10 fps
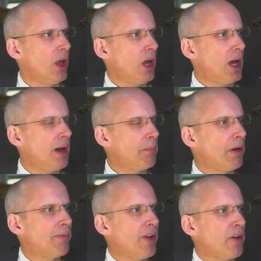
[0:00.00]
I'm
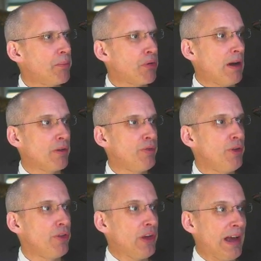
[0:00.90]
very proud of you
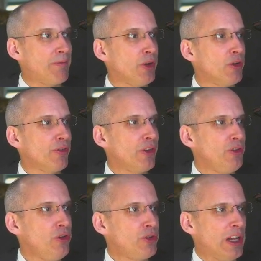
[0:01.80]
that you haven't got the
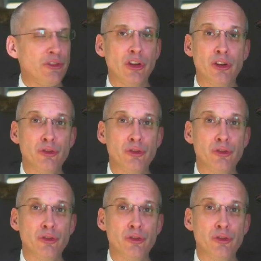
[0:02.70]
newsletter